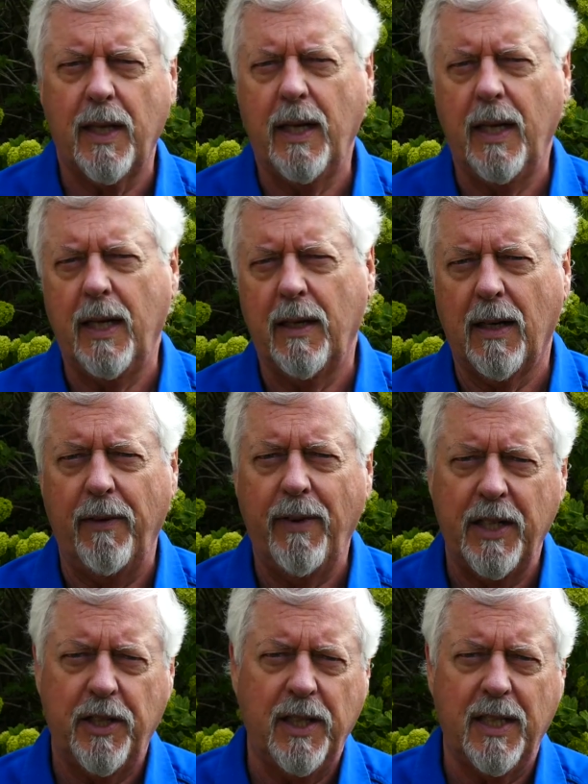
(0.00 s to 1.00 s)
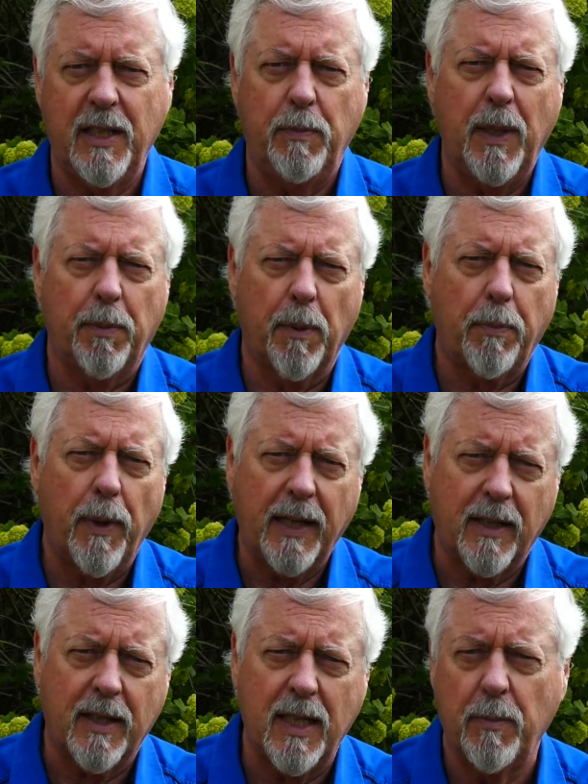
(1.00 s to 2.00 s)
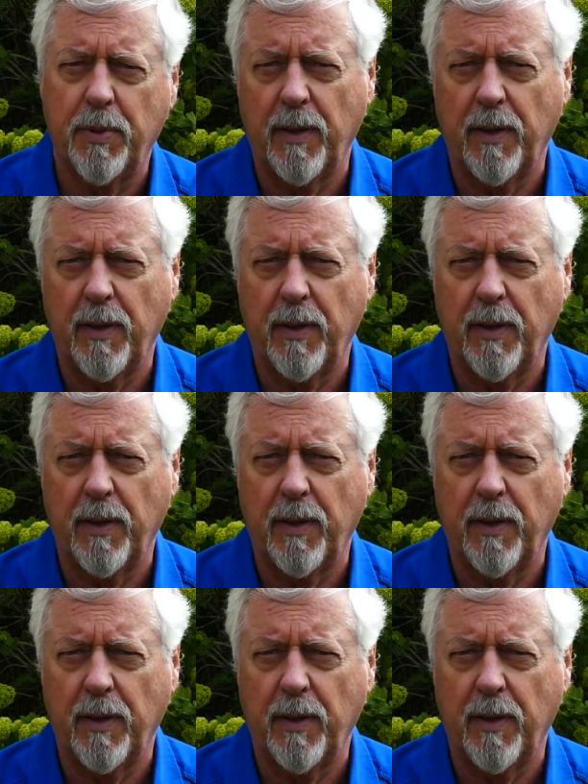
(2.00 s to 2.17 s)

and I've actually seen people break the tips